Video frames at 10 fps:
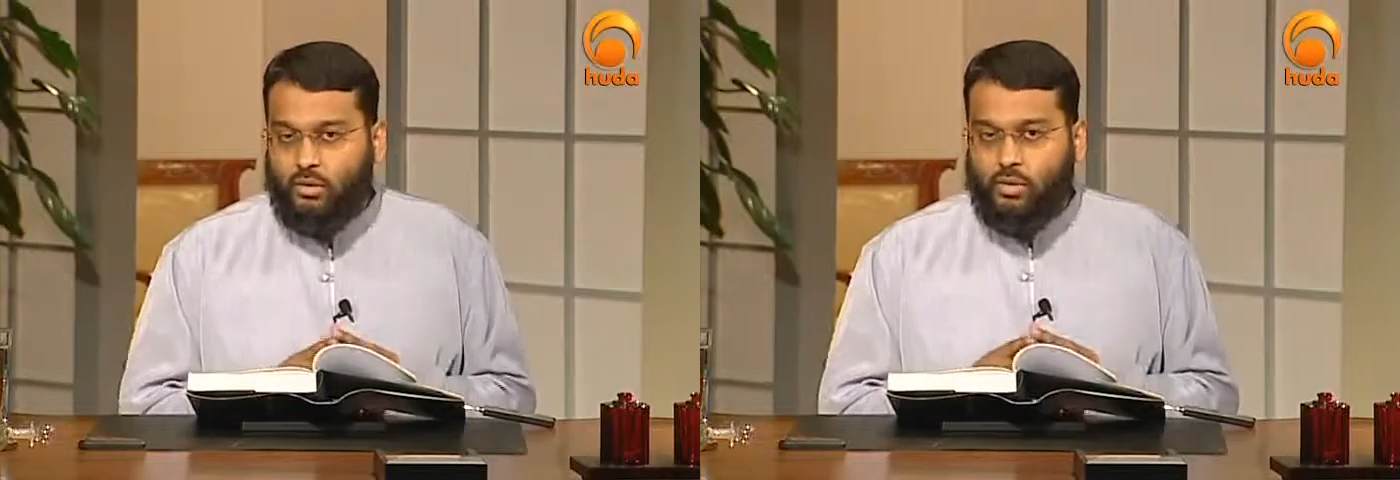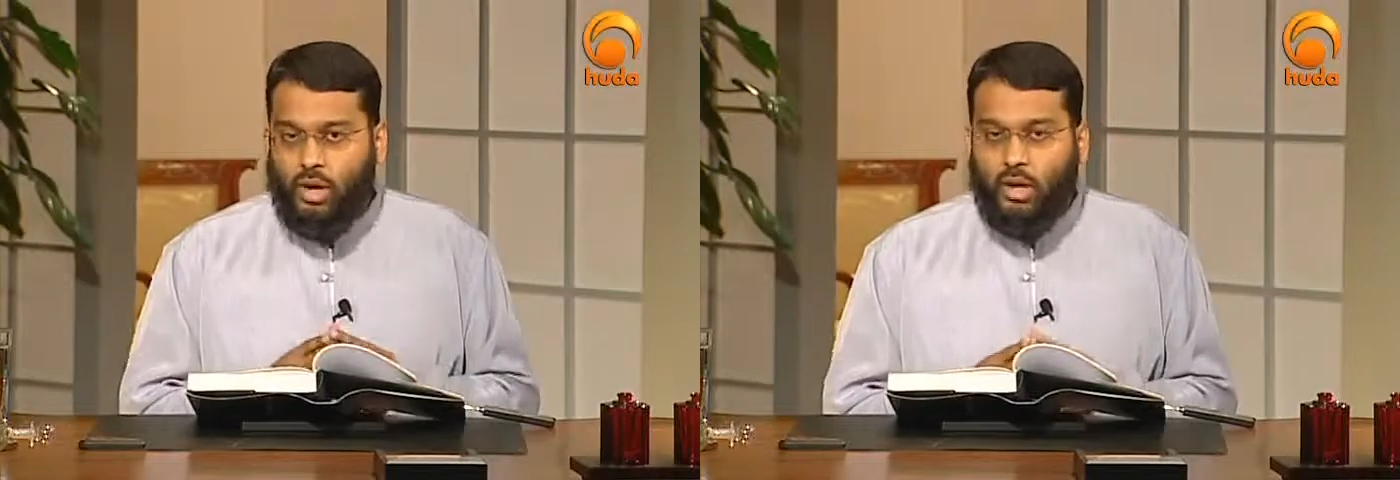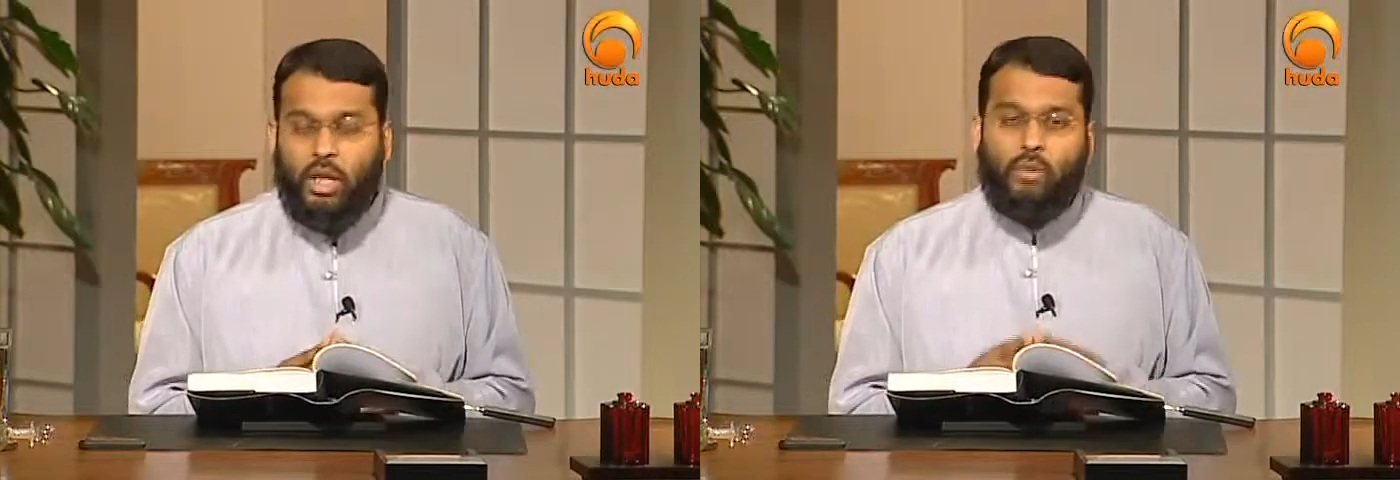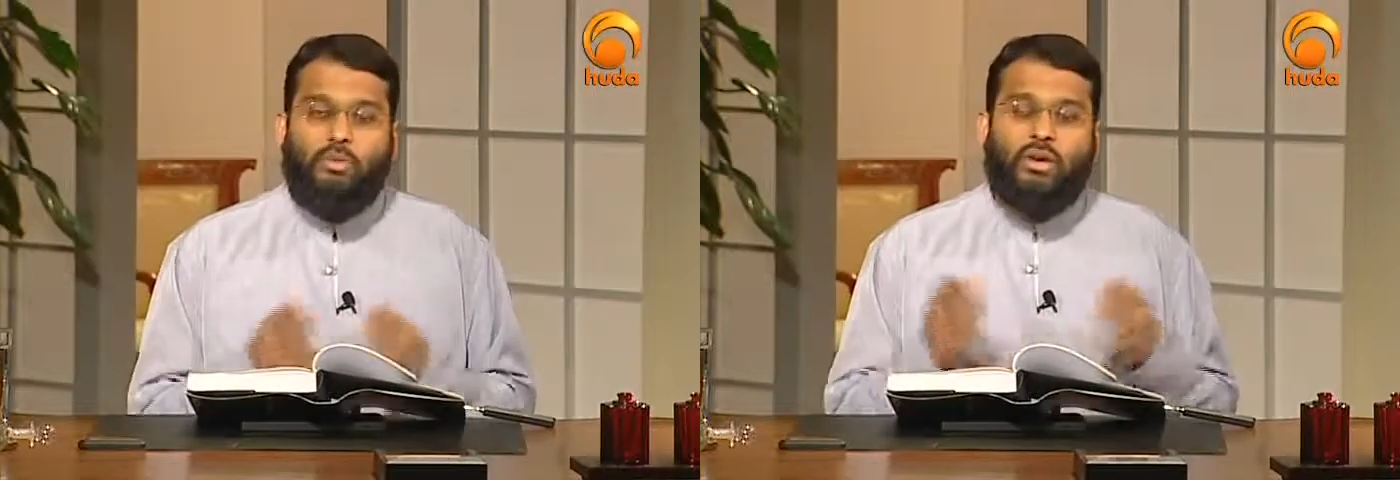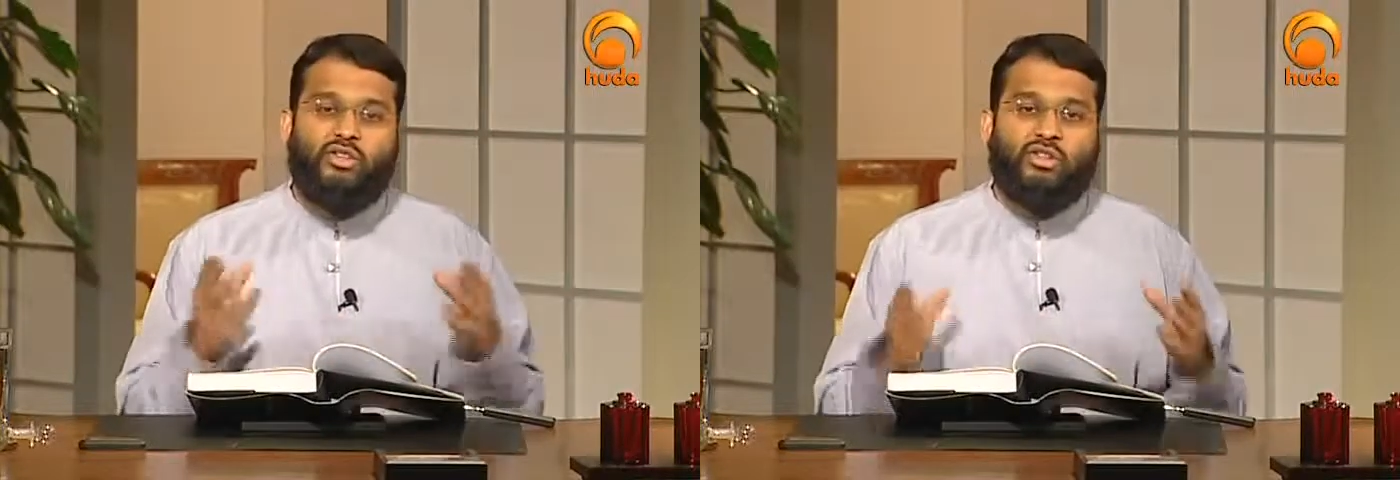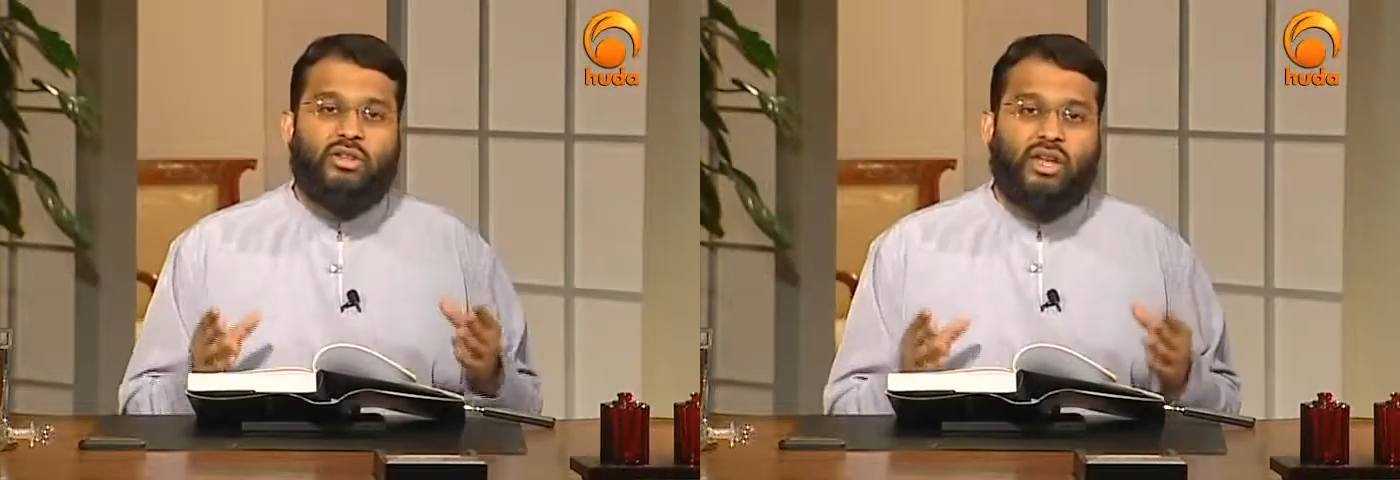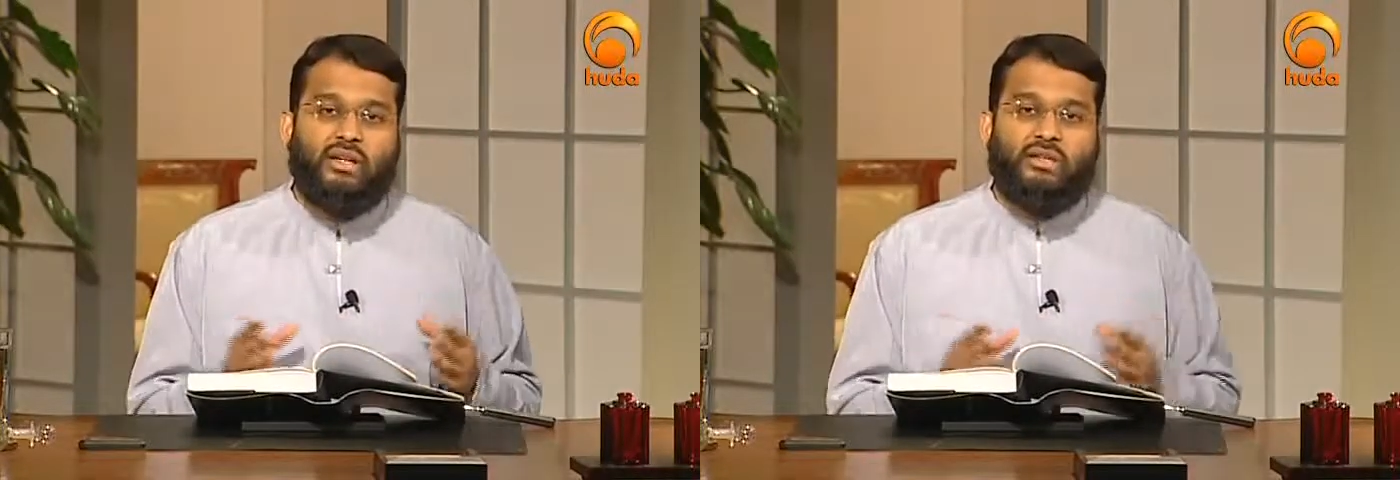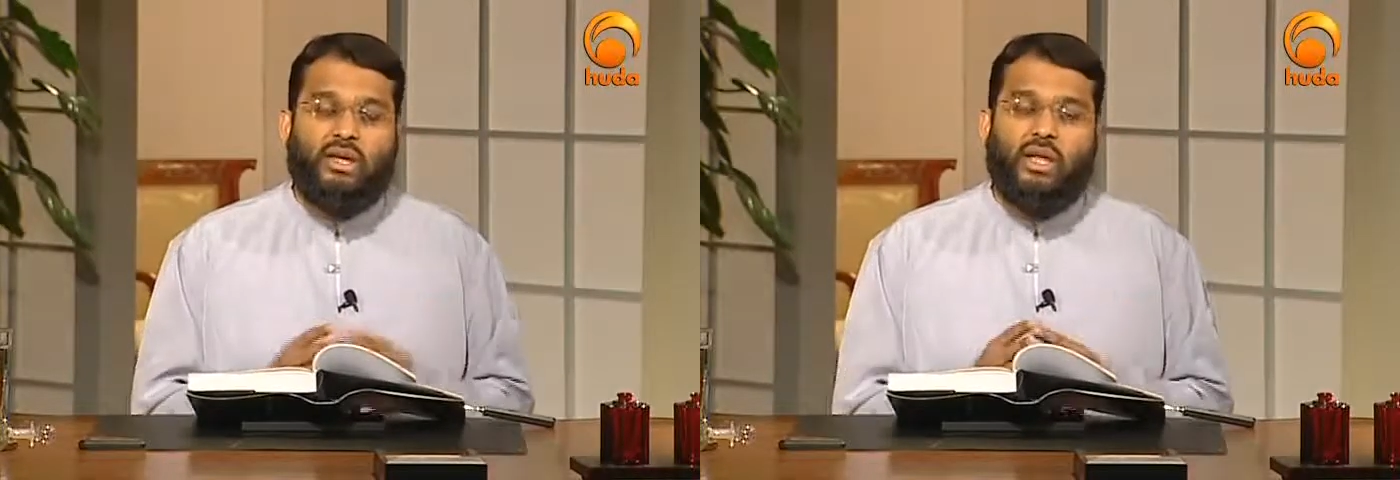of the Qur'an, and we mentioned
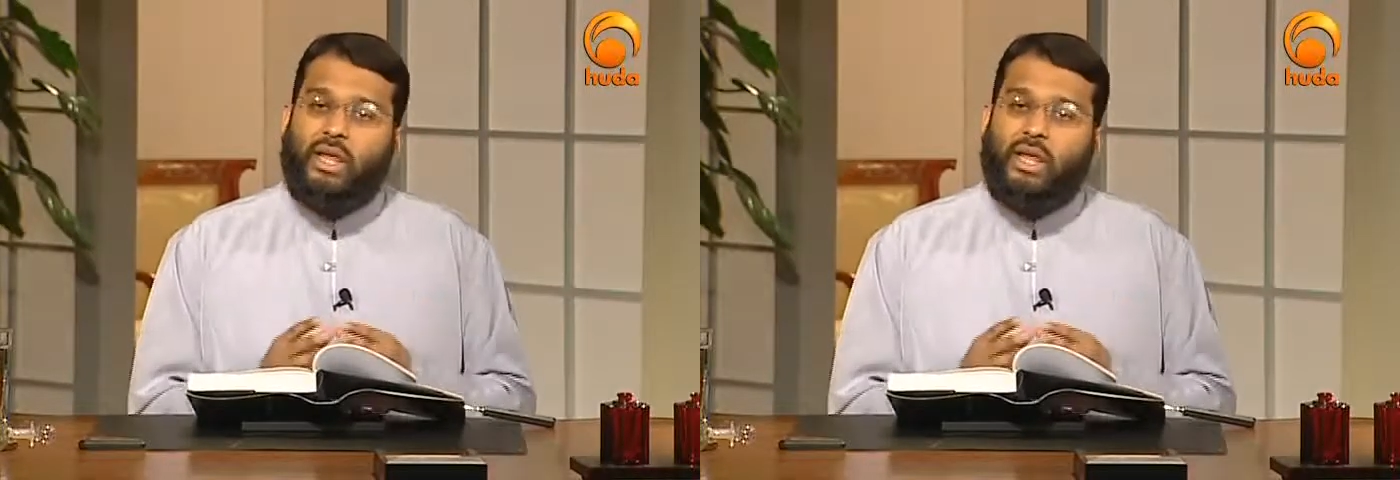that,